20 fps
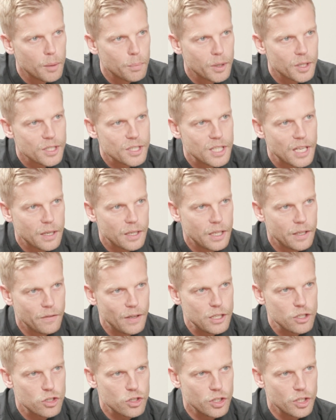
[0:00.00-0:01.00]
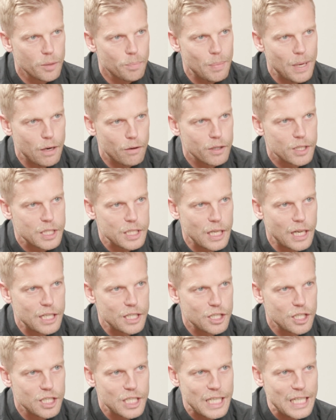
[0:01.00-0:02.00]
But eventually the parasites
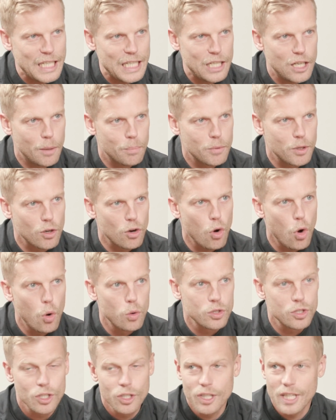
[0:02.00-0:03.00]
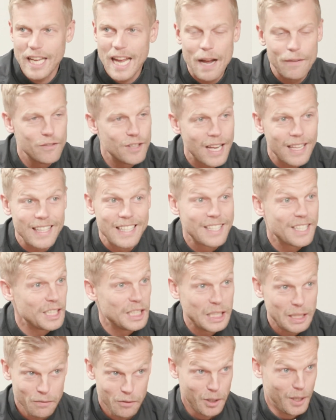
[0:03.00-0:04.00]
just eat up their host and they have nothing to
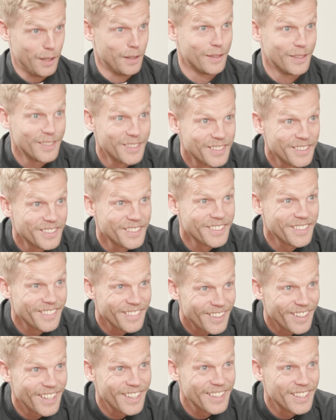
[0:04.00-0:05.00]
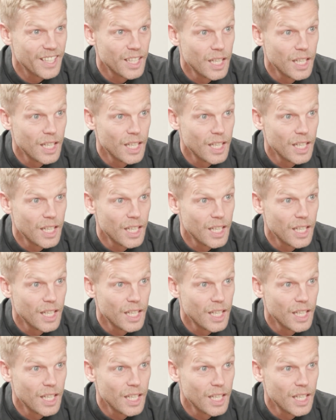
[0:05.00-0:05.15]
live on. Yeah. Right?